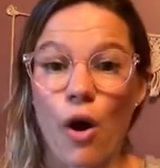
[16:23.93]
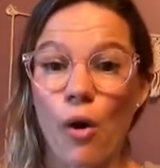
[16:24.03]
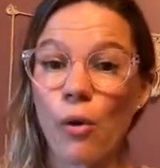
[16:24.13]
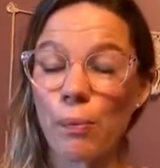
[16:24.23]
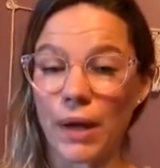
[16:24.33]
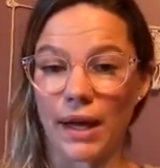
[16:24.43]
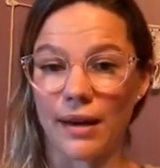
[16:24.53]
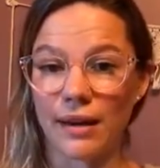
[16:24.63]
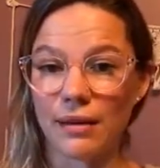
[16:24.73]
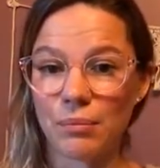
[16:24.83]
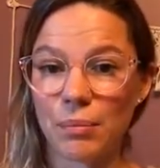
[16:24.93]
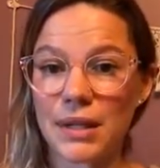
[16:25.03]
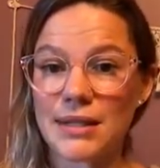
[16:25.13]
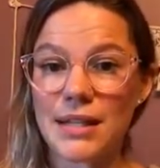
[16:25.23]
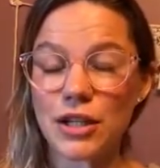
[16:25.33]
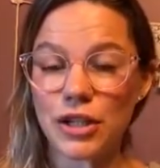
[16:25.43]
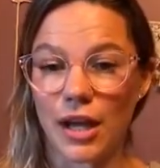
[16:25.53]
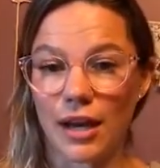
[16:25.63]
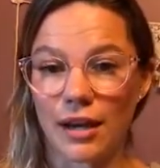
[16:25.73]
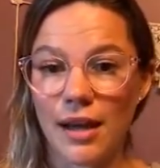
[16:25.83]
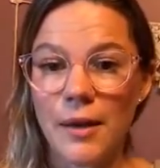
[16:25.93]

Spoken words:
open position.